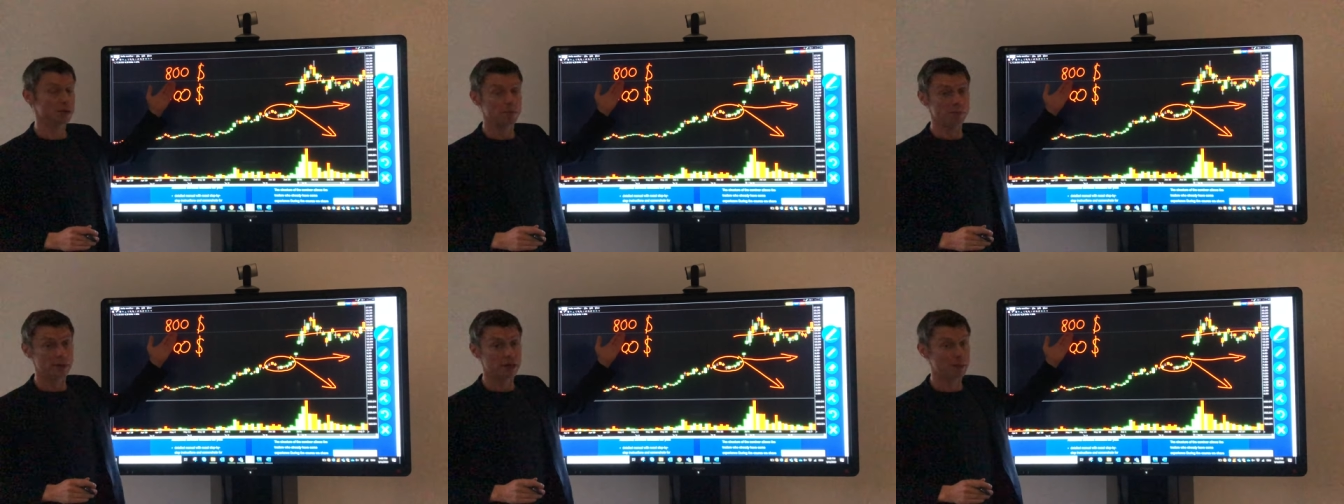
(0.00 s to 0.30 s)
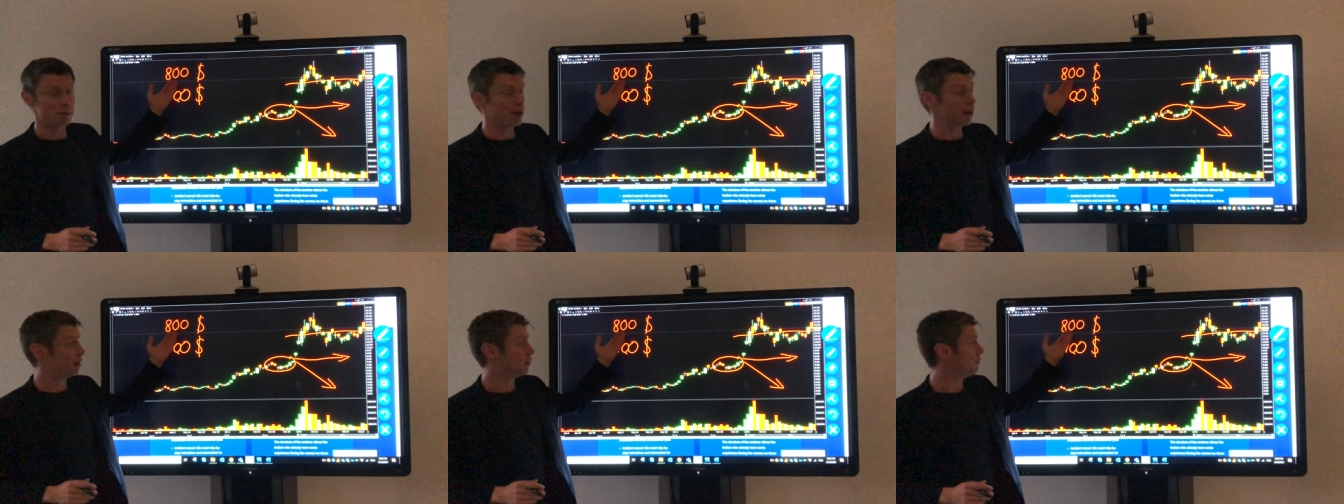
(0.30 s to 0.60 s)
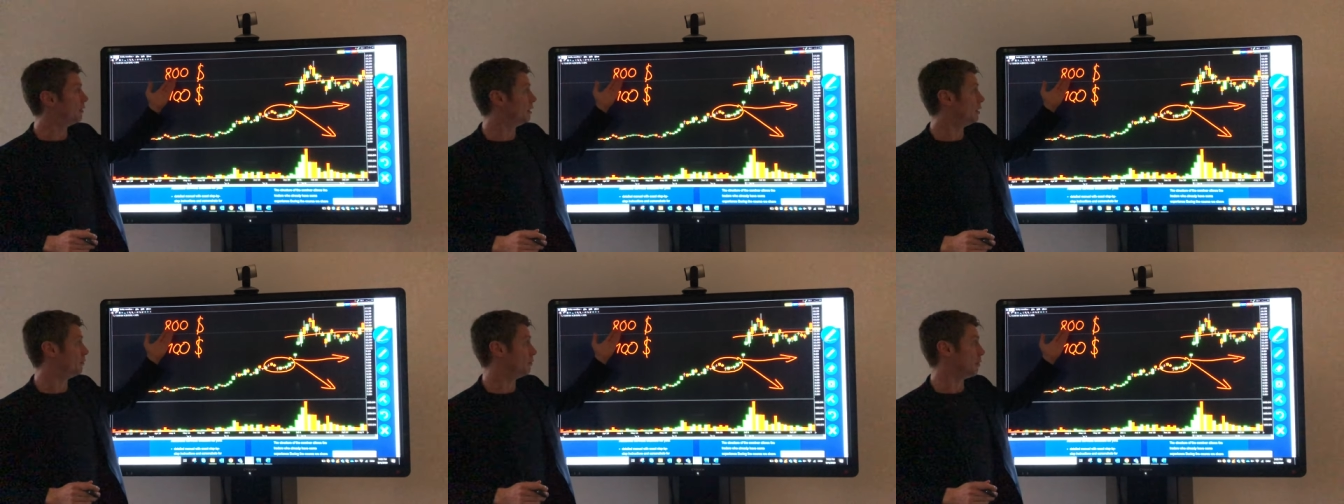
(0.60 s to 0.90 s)
the big
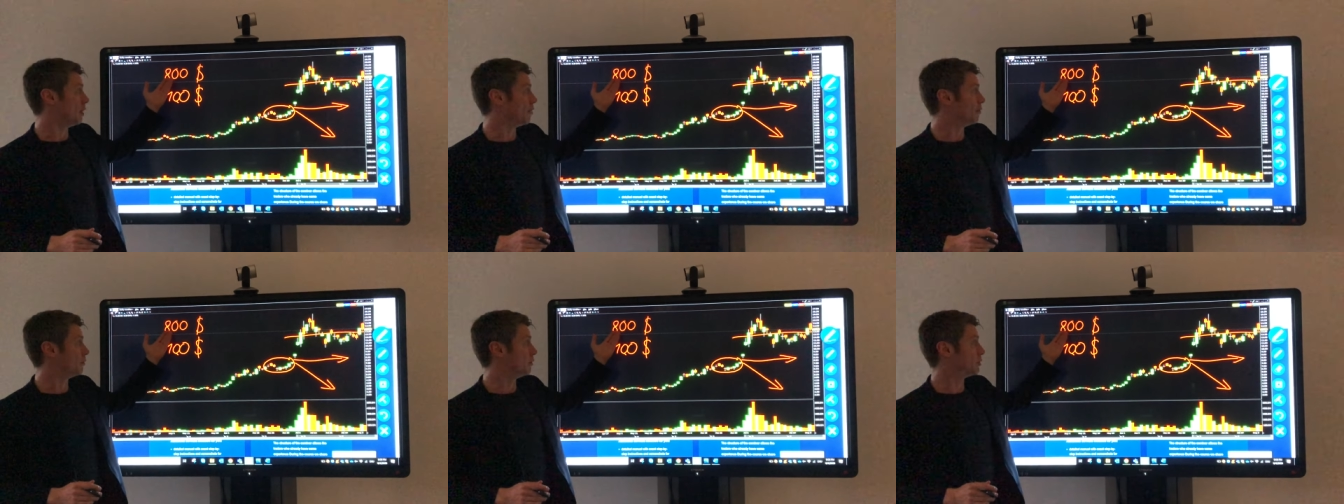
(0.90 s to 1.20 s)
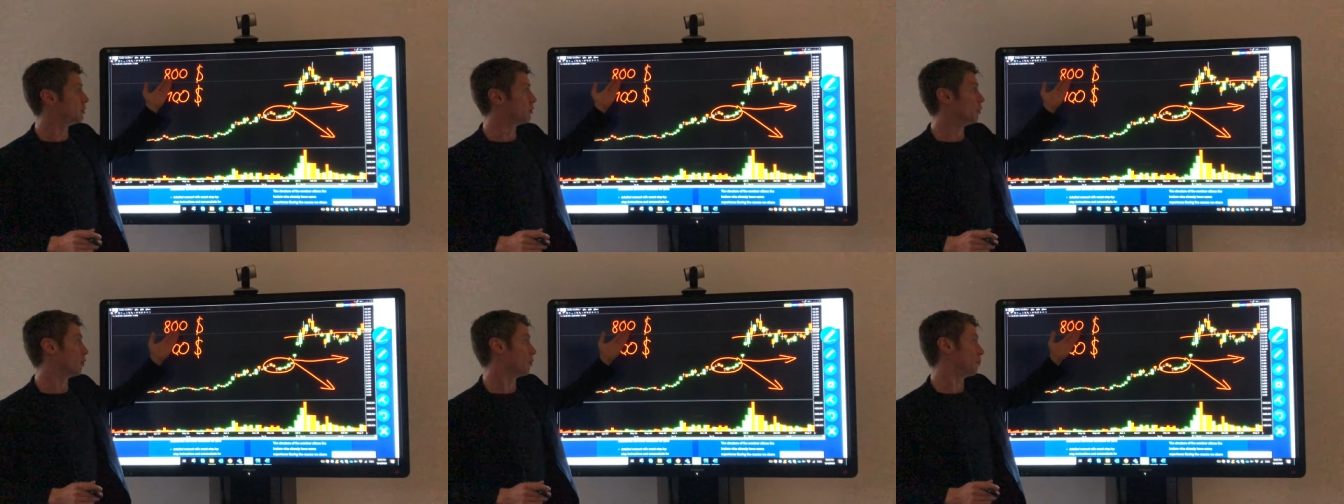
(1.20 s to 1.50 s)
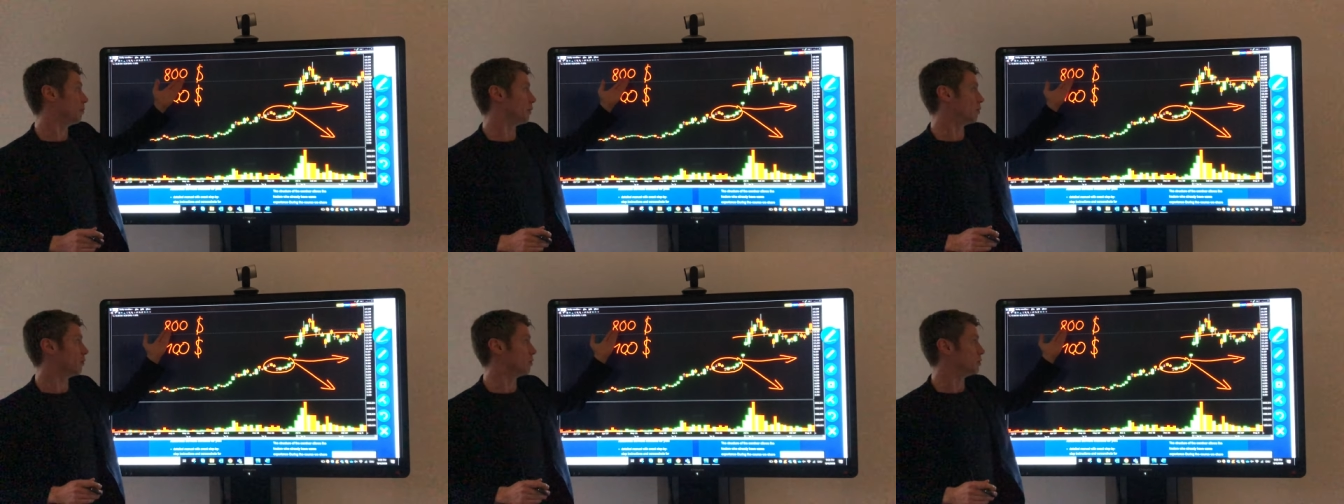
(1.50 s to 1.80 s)
benefit if you have the stock,
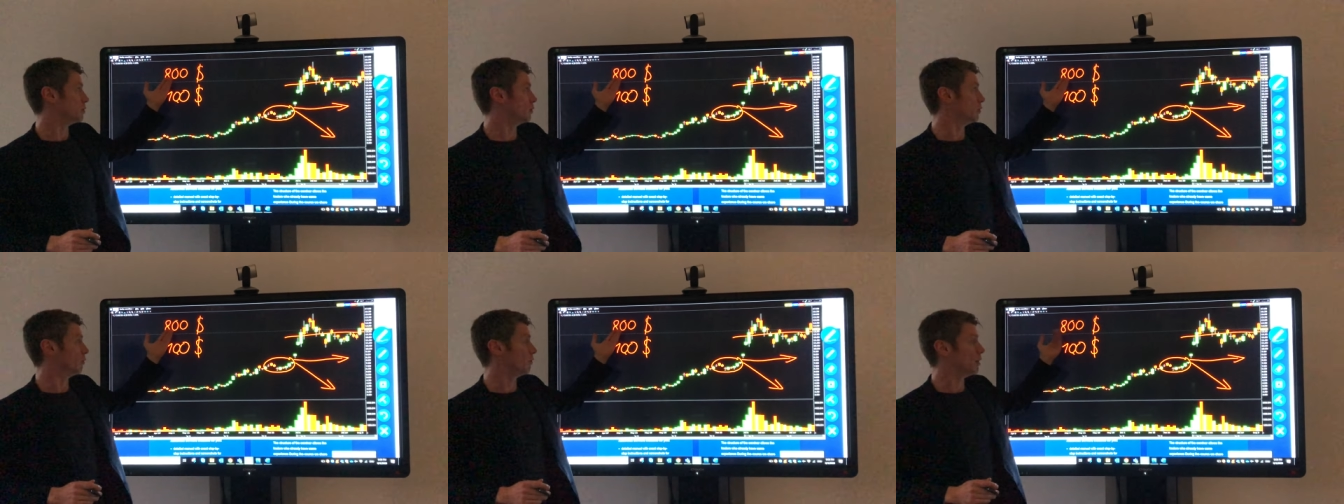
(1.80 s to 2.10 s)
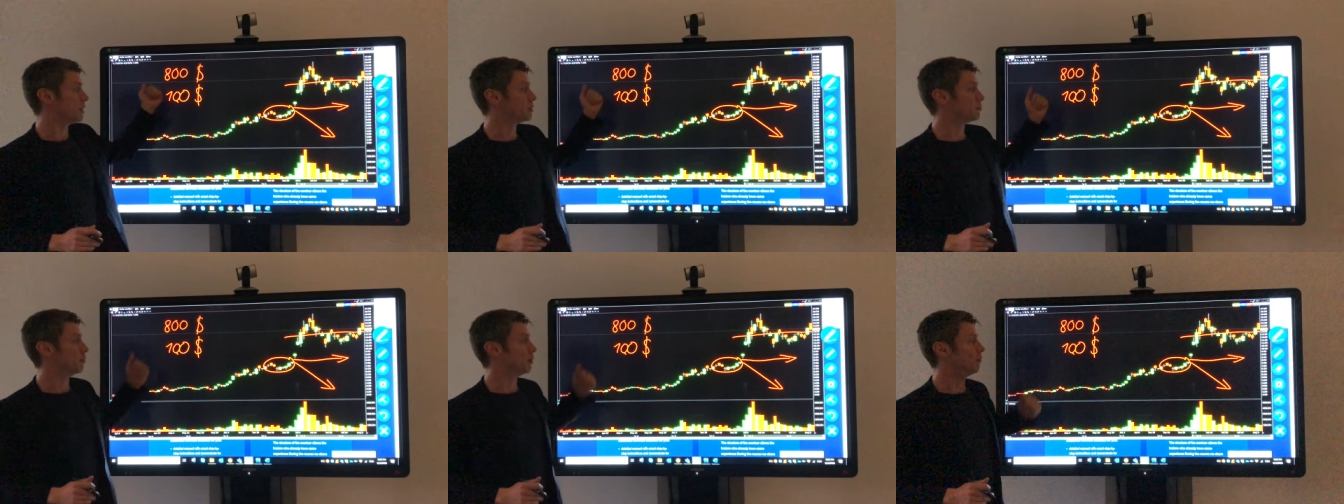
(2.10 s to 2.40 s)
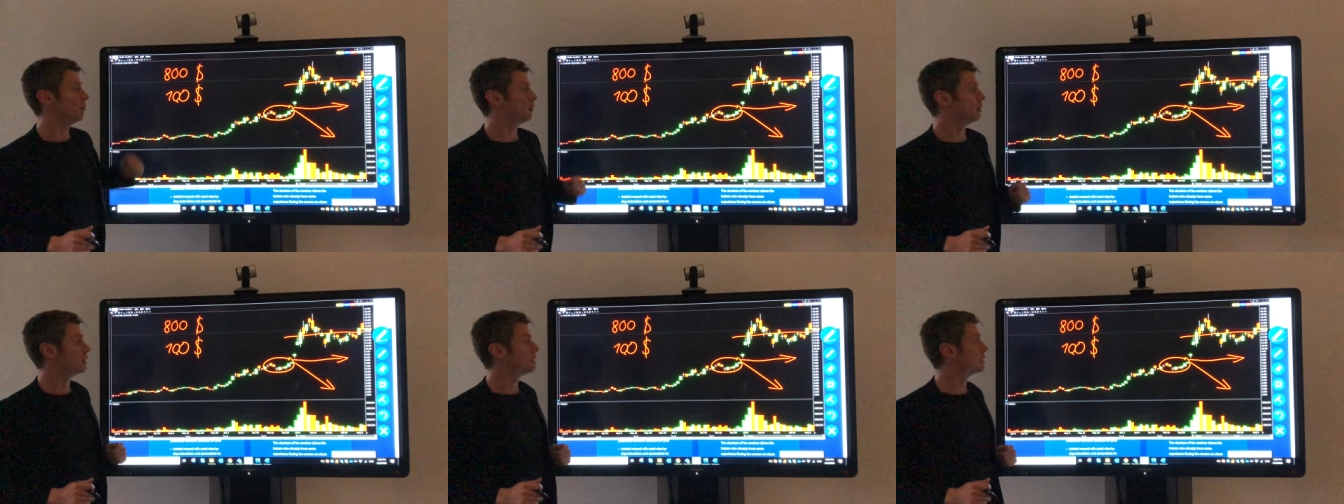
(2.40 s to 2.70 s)
because your investment
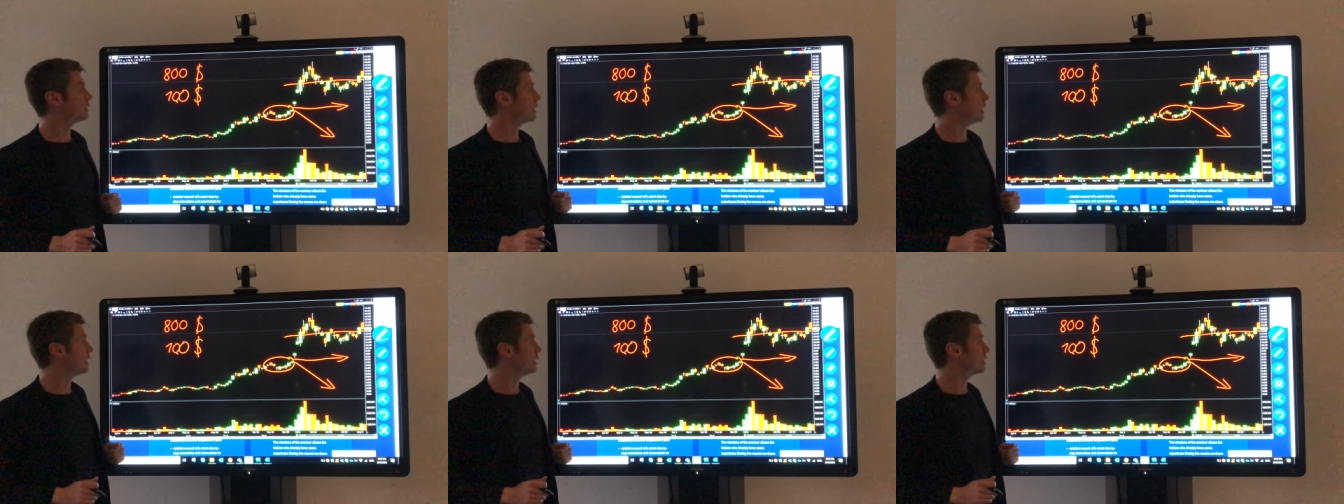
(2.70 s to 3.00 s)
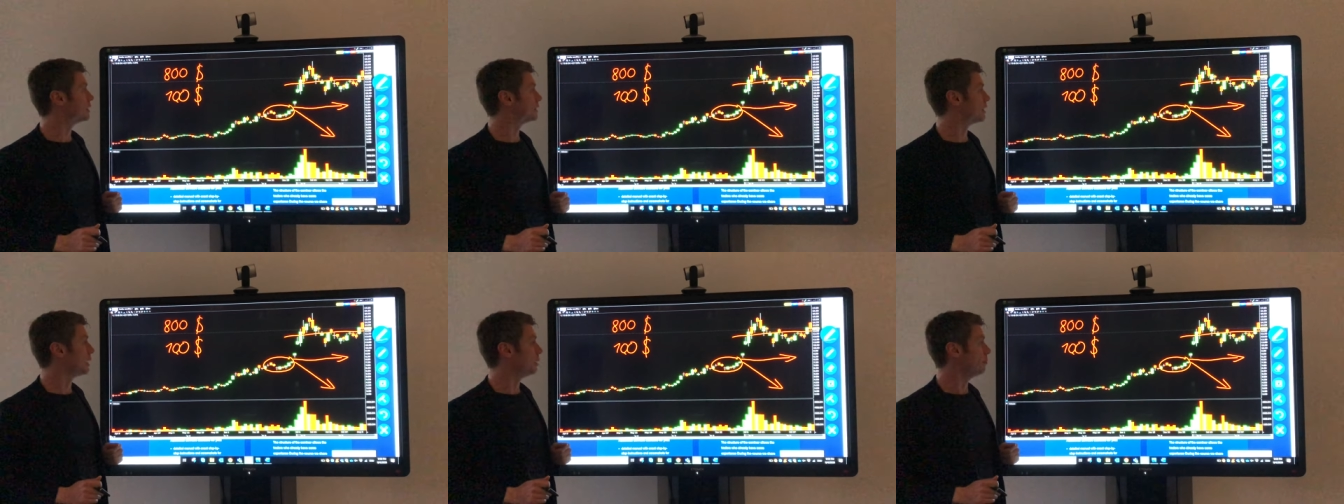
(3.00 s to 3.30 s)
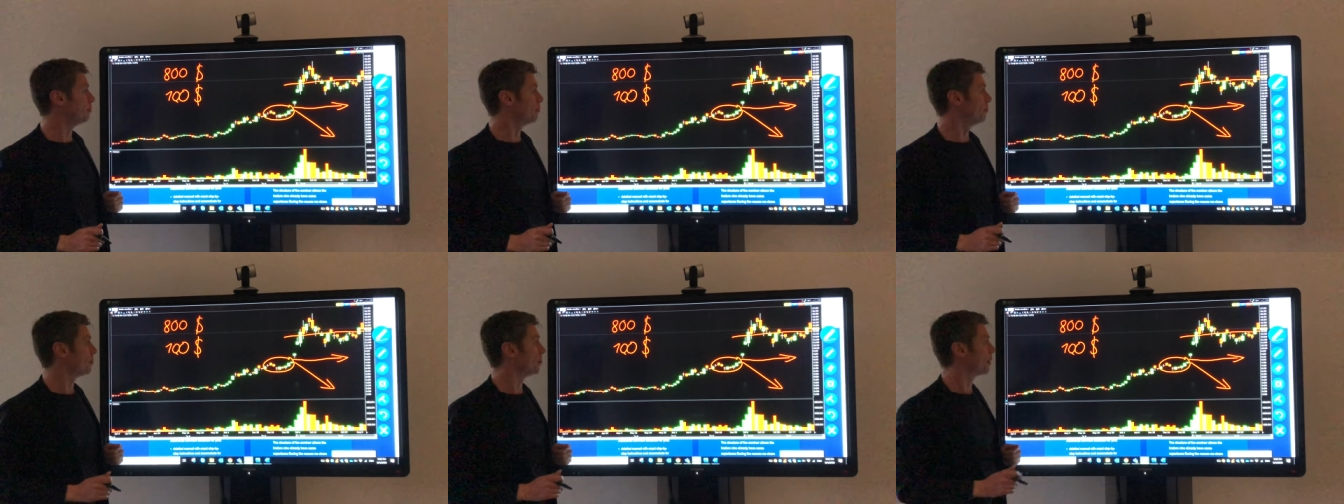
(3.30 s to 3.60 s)
will stay the same.
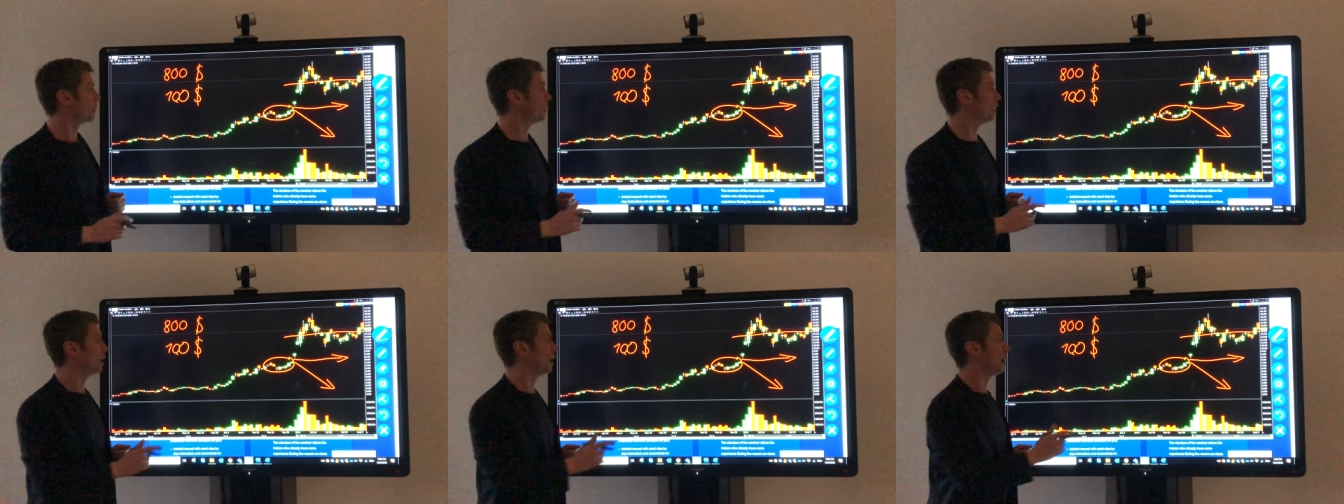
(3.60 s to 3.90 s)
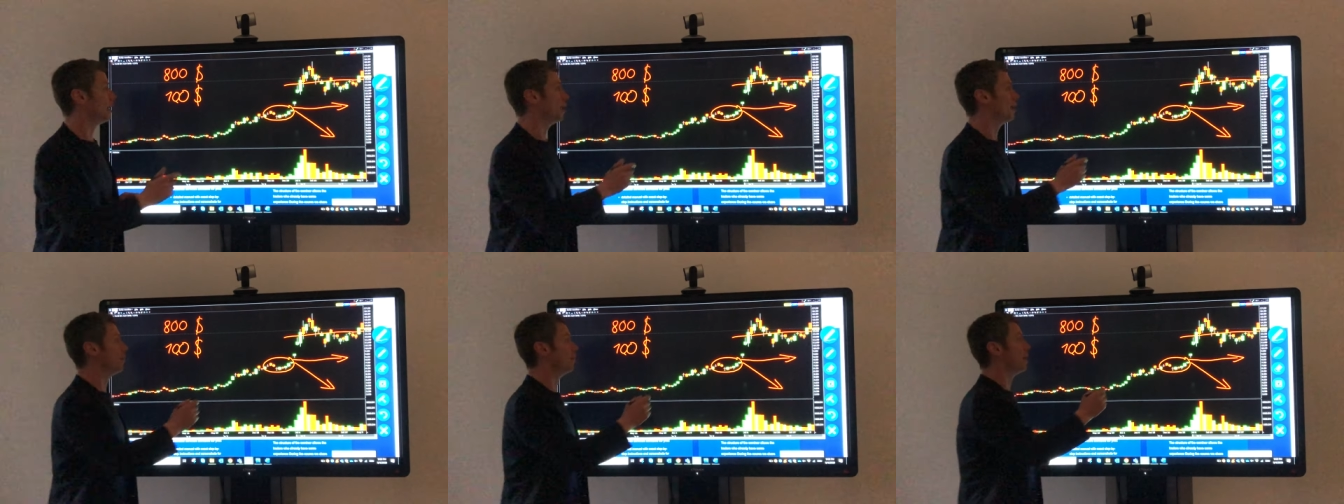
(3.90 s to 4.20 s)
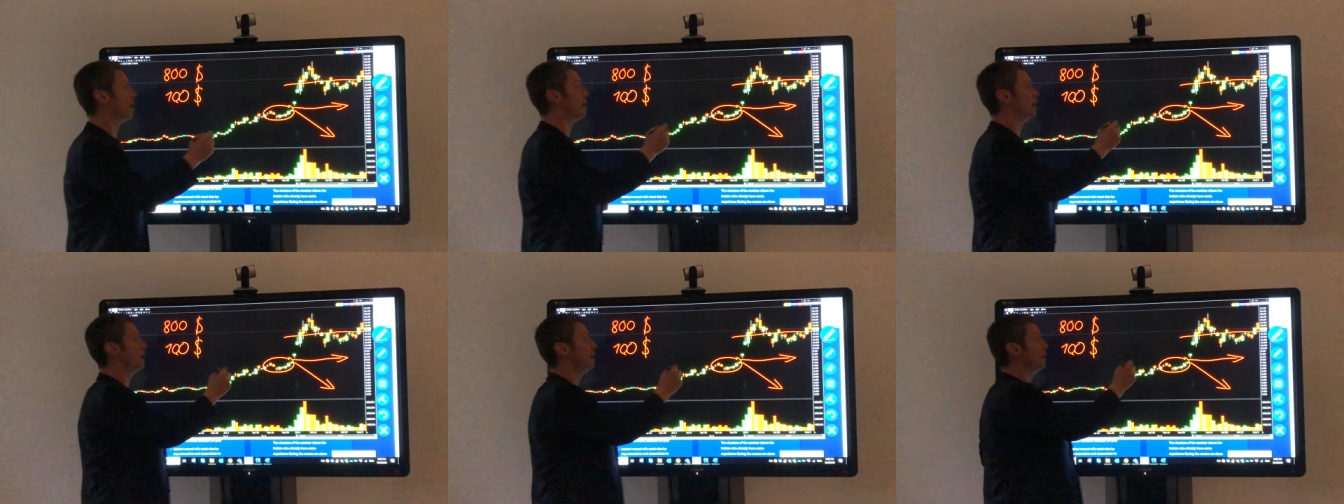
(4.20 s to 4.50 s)

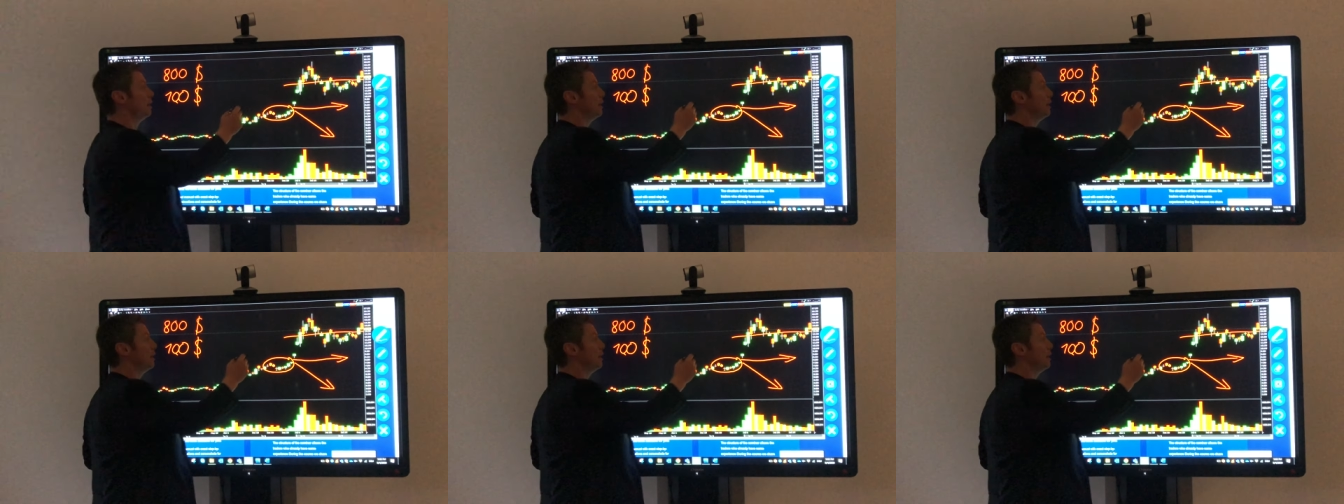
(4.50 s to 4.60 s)
And